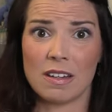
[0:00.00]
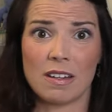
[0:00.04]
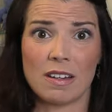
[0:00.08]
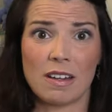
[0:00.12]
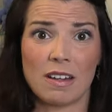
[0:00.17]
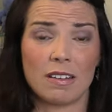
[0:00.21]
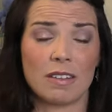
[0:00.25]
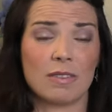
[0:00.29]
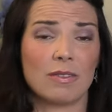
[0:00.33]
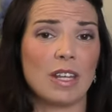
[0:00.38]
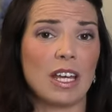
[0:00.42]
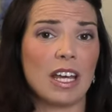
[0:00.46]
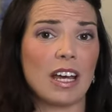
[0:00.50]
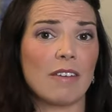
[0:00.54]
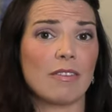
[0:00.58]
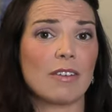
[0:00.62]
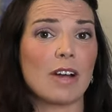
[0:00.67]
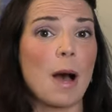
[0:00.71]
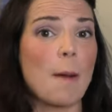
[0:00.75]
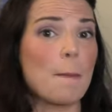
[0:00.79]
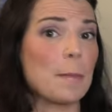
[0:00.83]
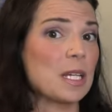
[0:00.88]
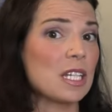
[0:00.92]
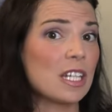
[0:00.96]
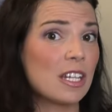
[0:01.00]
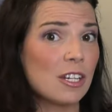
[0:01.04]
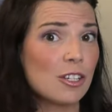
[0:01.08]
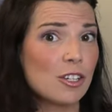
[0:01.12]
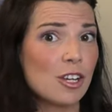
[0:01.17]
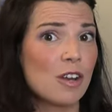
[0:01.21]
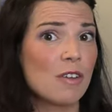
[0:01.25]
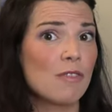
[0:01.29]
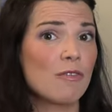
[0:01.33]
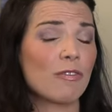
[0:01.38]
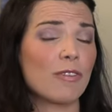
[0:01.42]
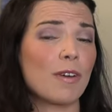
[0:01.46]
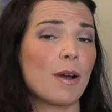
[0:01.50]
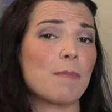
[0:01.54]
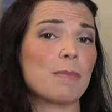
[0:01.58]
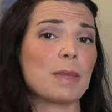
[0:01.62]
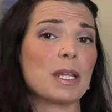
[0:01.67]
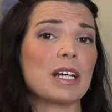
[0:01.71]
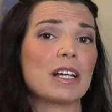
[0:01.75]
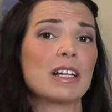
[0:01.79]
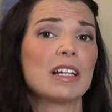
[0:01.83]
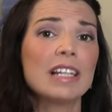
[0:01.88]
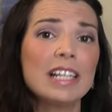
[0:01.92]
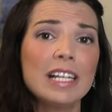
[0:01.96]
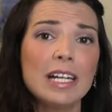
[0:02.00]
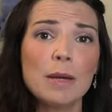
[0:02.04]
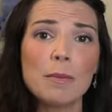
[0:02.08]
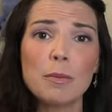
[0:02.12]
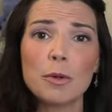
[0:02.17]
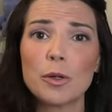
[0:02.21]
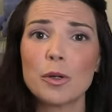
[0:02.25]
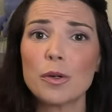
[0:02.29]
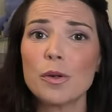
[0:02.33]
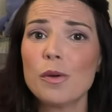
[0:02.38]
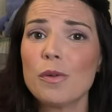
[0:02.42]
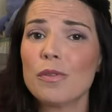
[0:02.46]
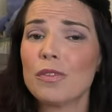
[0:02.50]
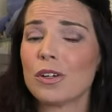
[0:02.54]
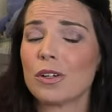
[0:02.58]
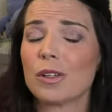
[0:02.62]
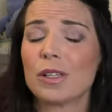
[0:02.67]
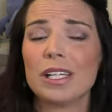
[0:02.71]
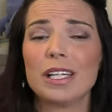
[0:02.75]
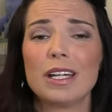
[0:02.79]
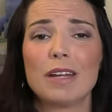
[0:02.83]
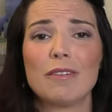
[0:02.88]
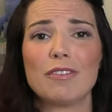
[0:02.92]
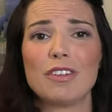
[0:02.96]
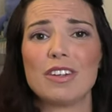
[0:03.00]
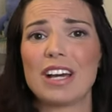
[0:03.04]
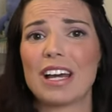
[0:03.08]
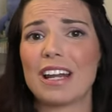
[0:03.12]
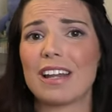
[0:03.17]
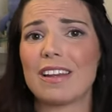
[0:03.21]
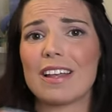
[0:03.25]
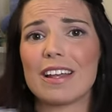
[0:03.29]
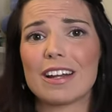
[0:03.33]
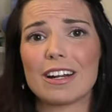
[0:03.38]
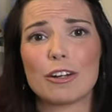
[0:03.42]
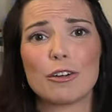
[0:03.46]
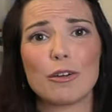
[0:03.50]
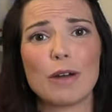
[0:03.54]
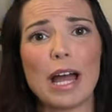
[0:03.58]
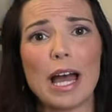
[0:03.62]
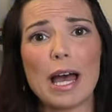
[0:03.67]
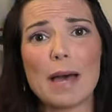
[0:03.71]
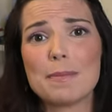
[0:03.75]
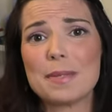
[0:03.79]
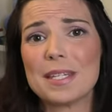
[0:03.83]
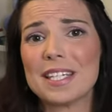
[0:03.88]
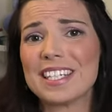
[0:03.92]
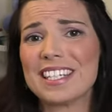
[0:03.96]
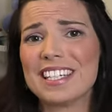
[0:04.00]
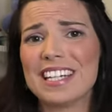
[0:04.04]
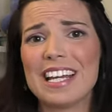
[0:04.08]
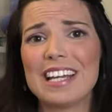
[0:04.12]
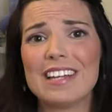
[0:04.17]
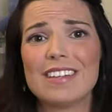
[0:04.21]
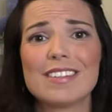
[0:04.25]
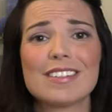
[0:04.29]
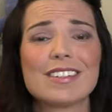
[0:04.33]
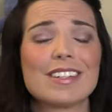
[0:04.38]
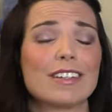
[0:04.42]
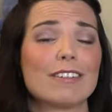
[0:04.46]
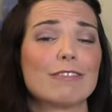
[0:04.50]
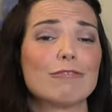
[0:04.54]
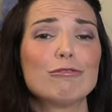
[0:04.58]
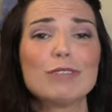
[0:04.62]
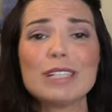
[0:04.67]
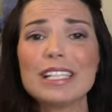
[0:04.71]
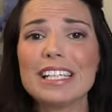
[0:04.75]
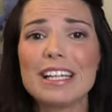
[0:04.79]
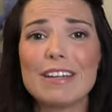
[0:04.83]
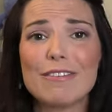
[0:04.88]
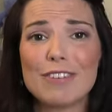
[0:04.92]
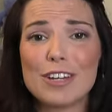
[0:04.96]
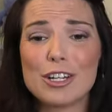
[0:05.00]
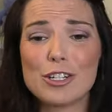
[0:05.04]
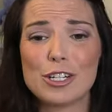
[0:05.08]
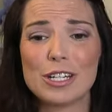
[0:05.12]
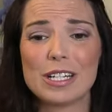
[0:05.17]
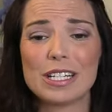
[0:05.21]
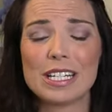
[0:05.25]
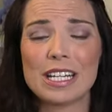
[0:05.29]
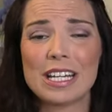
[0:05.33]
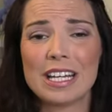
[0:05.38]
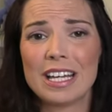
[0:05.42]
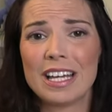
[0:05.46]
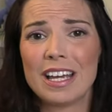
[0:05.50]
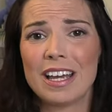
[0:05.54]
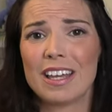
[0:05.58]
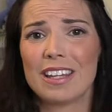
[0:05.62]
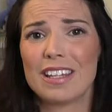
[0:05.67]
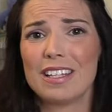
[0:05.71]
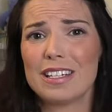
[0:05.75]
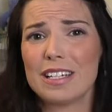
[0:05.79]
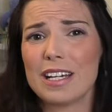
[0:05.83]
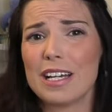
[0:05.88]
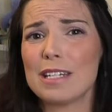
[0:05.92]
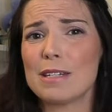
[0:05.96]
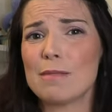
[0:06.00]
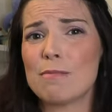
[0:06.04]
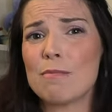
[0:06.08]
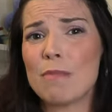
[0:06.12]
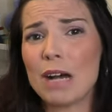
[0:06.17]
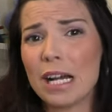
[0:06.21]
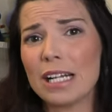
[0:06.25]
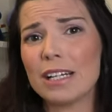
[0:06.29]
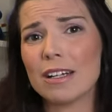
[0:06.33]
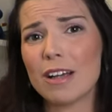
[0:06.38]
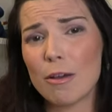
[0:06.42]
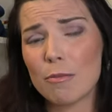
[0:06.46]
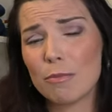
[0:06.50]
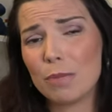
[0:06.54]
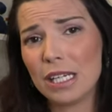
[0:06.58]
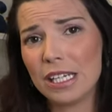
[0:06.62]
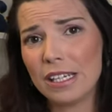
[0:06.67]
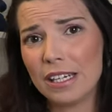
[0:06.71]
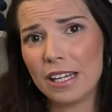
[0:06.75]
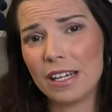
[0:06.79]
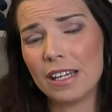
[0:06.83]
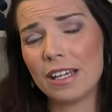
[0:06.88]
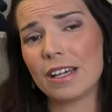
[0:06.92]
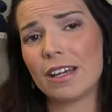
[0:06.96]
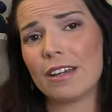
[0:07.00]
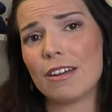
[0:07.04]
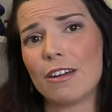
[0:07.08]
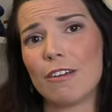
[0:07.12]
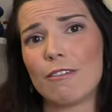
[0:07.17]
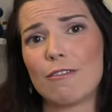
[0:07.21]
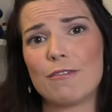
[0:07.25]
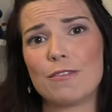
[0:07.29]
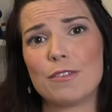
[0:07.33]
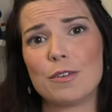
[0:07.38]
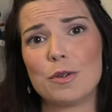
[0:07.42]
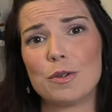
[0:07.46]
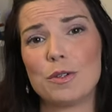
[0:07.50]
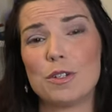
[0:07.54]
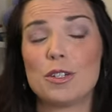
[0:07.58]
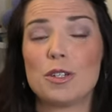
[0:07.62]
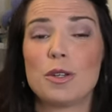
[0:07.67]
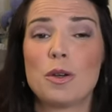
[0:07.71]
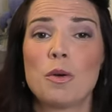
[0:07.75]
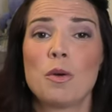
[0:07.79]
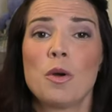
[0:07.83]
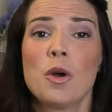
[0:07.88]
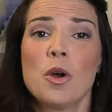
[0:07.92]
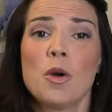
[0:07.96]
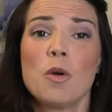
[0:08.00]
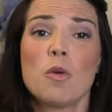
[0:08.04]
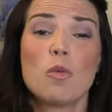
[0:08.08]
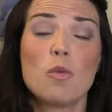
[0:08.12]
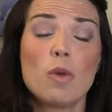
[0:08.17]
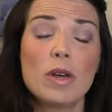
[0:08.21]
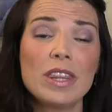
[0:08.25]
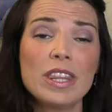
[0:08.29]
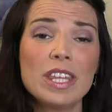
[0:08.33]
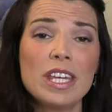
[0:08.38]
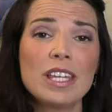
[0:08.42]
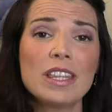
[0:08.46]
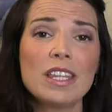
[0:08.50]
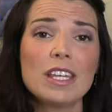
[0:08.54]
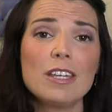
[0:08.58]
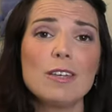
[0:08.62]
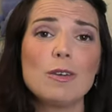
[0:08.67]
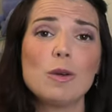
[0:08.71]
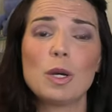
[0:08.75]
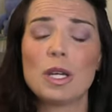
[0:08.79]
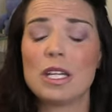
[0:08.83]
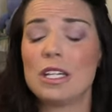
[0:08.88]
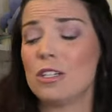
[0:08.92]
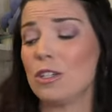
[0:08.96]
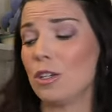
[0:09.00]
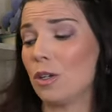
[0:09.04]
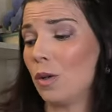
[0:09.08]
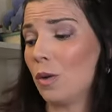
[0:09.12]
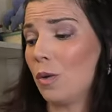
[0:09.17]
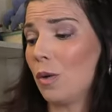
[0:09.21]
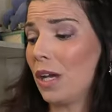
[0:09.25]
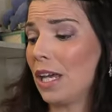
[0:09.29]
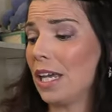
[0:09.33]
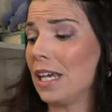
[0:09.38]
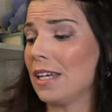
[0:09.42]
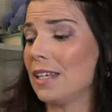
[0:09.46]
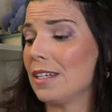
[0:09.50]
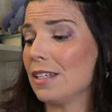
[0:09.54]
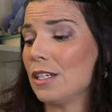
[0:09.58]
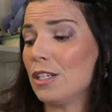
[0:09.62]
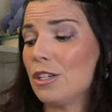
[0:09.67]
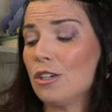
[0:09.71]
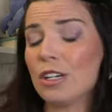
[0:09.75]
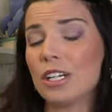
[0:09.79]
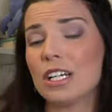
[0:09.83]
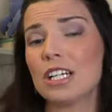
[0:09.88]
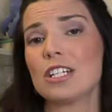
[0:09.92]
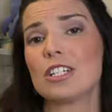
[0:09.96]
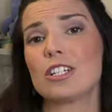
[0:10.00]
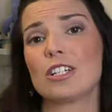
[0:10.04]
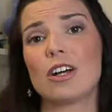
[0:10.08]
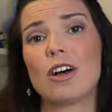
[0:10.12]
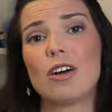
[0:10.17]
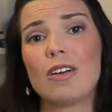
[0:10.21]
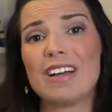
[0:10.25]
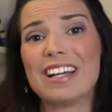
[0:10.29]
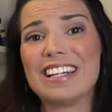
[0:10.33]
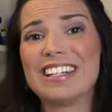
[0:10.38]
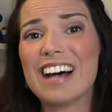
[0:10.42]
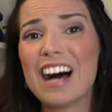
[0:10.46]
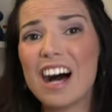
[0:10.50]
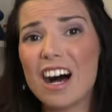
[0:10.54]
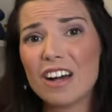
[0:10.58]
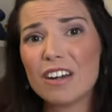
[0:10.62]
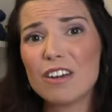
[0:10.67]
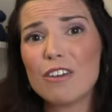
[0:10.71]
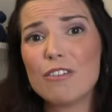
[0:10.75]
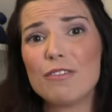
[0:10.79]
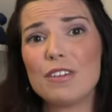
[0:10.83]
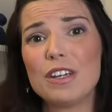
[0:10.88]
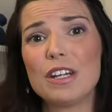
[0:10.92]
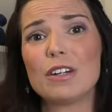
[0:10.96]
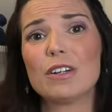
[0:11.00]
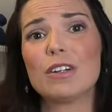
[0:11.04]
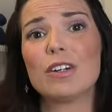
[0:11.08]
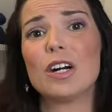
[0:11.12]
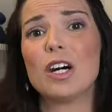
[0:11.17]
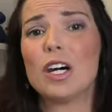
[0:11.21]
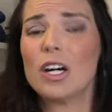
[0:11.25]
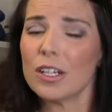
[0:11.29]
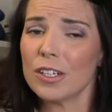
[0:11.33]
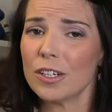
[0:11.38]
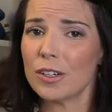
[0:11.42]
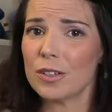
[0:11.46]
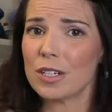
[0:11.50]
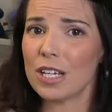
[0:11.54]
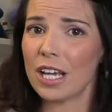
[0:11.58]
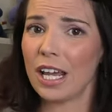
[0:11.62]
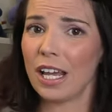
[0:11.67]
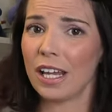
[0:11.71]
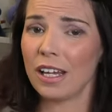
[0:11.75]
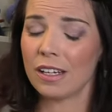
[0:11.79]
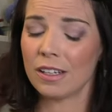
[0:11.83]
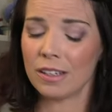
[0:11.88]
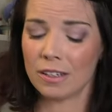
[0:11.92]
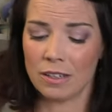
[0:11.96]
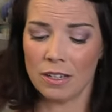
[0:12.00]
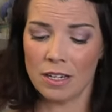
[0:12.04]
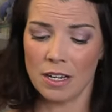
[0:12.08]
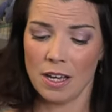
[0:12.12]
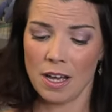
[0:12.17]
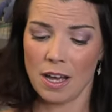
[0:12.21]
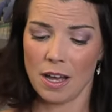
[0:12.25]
Now, if they have competition from the cleanup crew, if you got a lot of crabs and snails and they're really efficient, these guys might not be getting enough food. So one thing that you can do is you can install an auto feeder on your tank.